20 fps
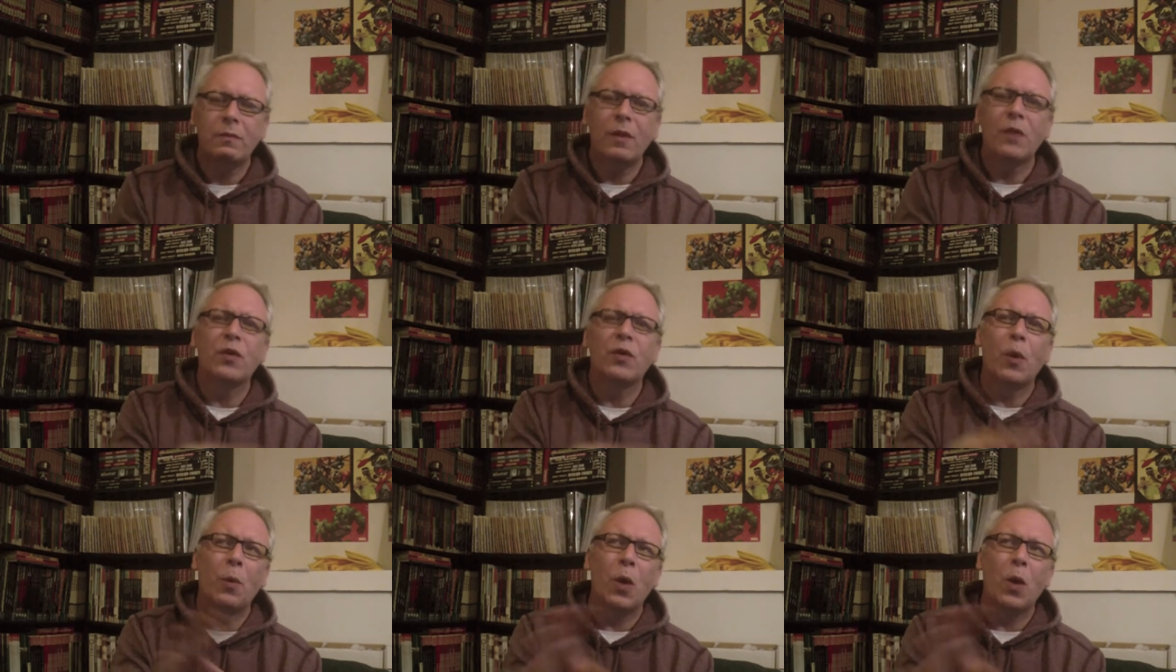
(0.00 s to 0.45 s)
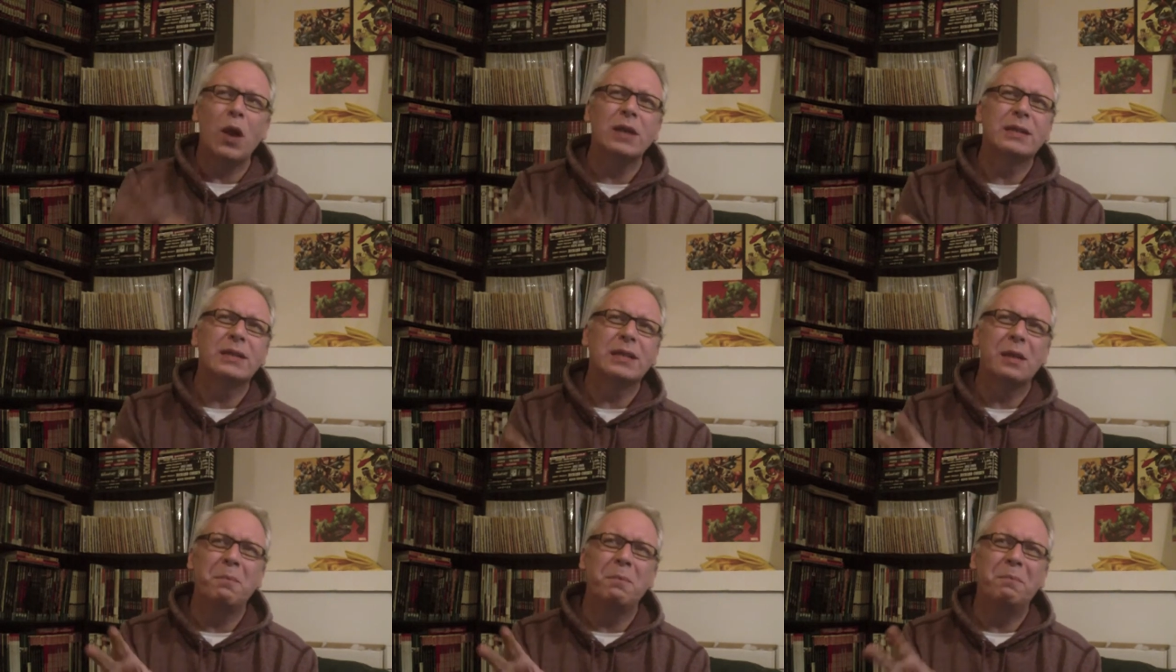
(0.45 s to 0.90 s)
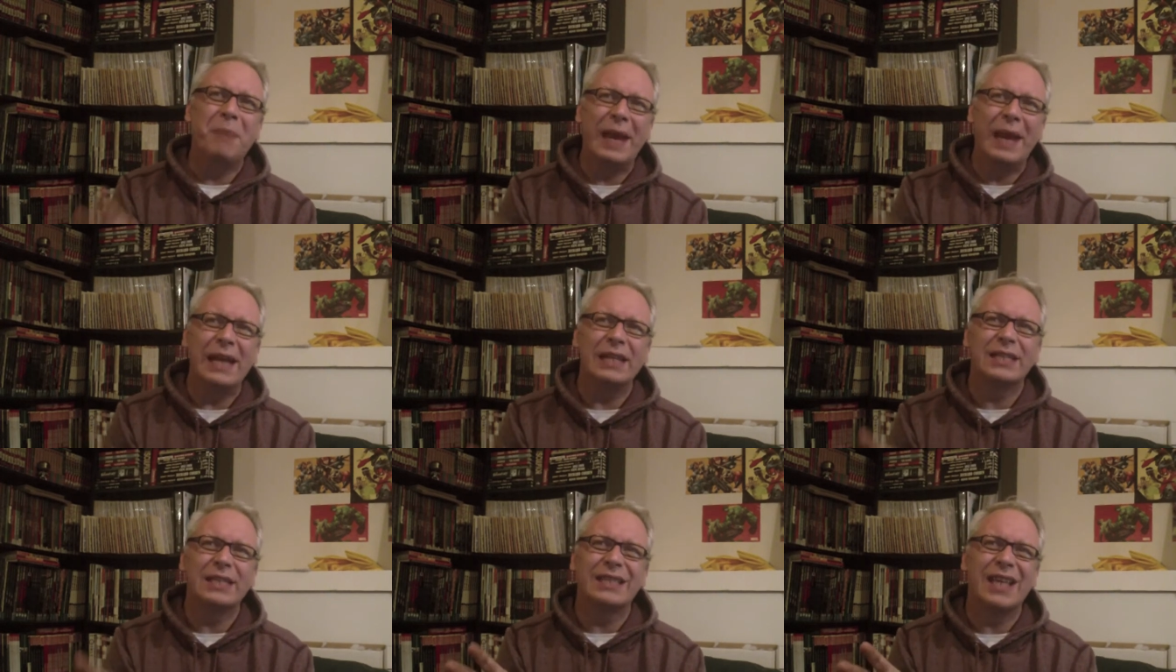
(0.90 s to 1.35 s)
there were some
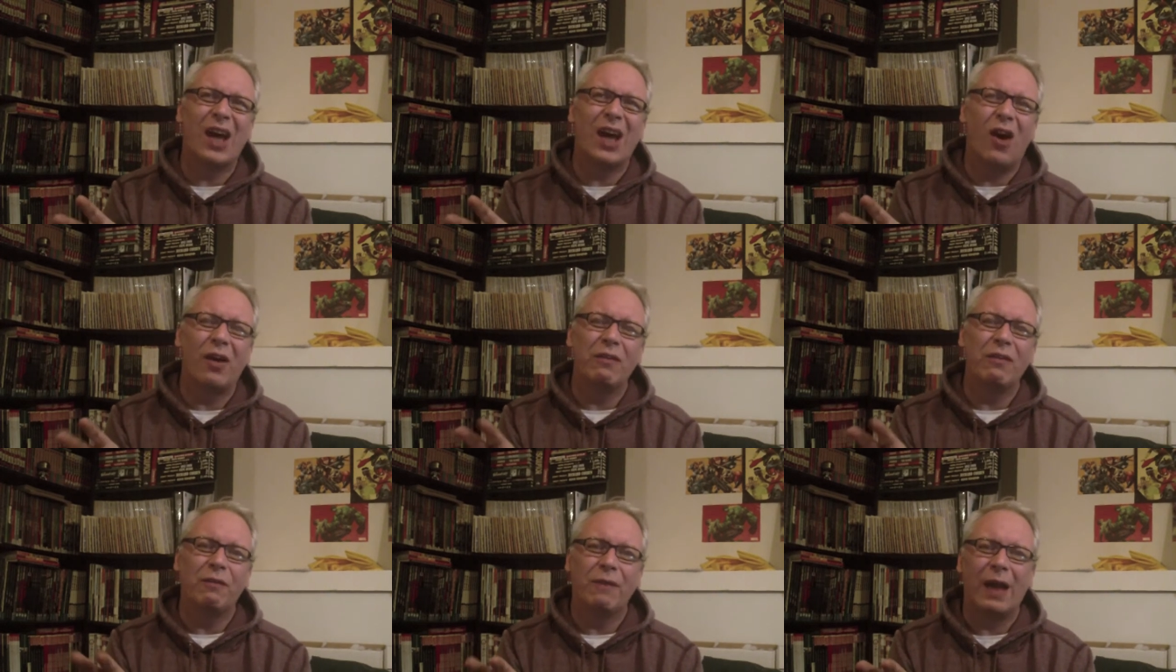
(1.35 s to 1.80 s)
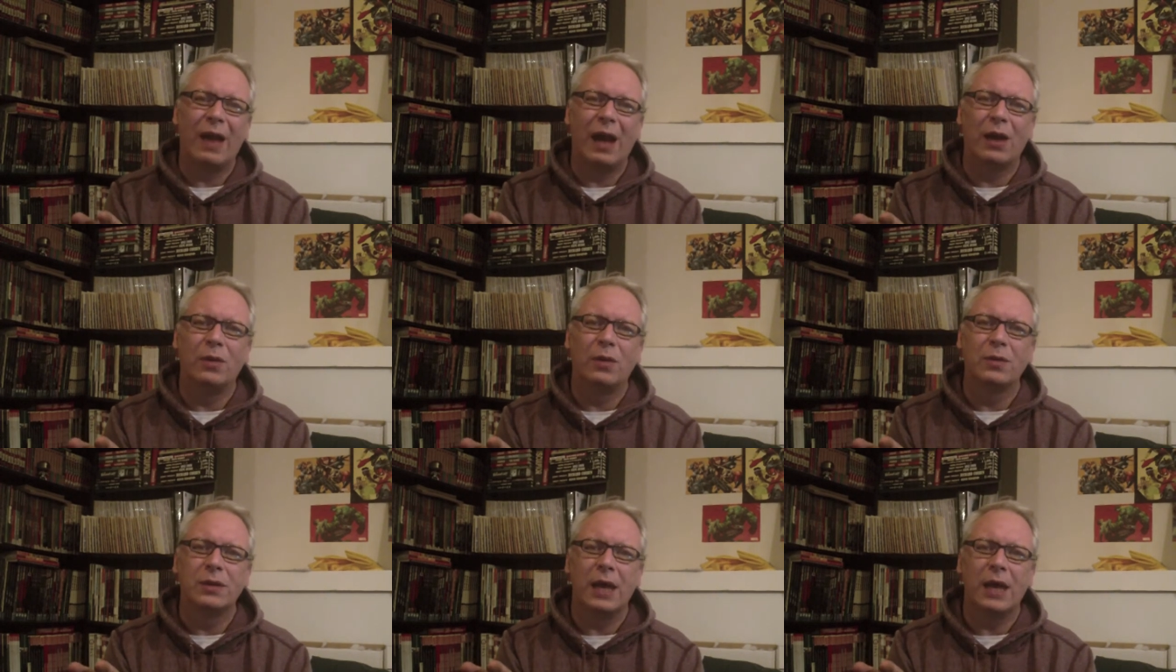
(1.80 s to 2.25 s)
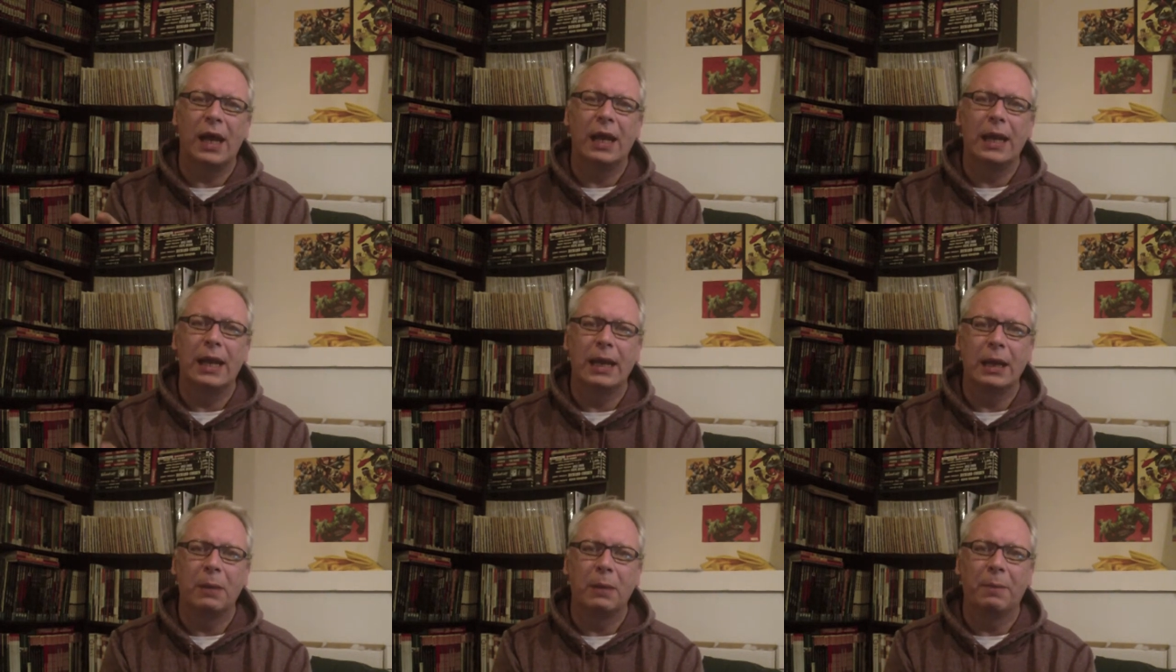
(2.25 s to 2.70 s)
bits that I found a
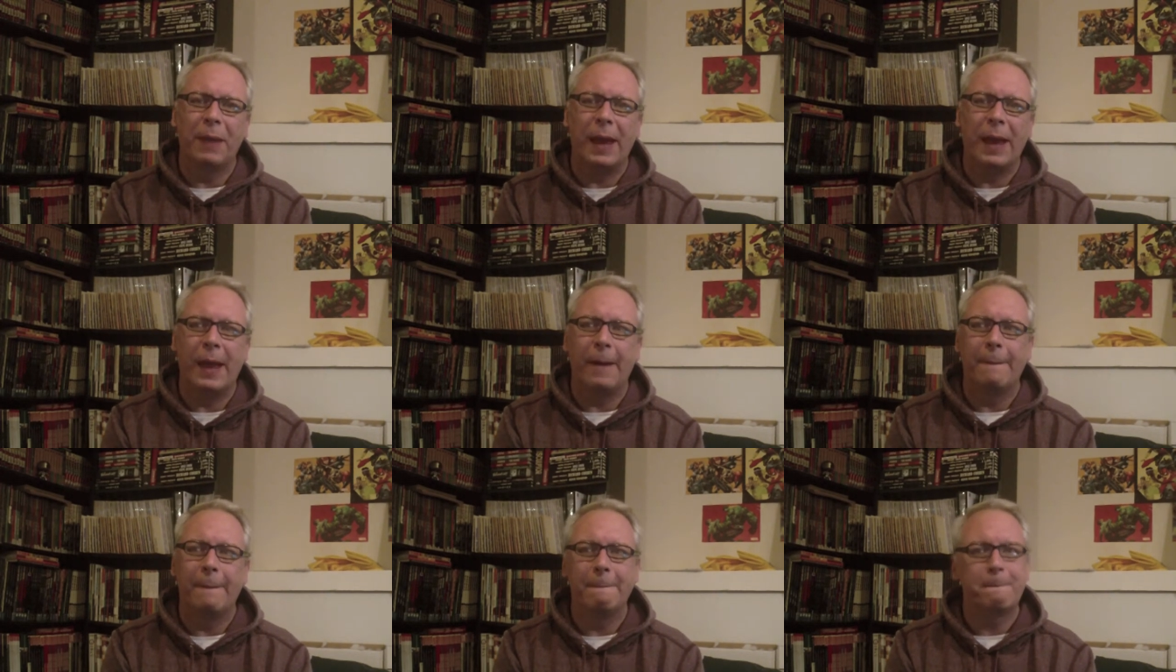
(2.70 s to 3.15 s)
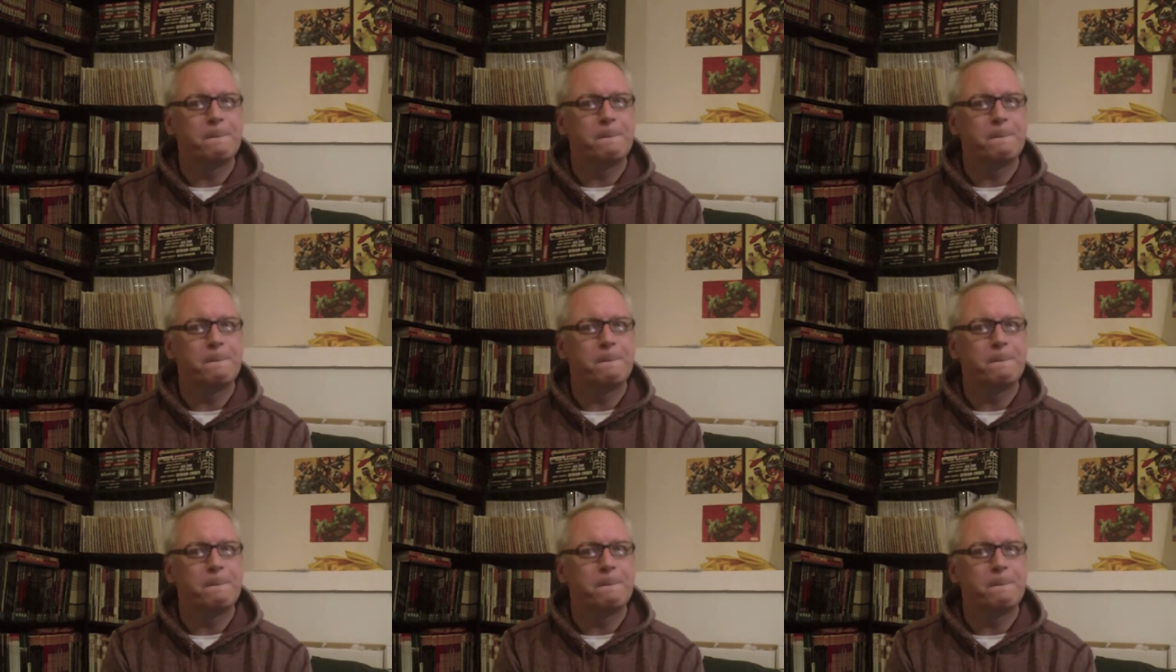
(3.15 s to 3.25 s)
little bit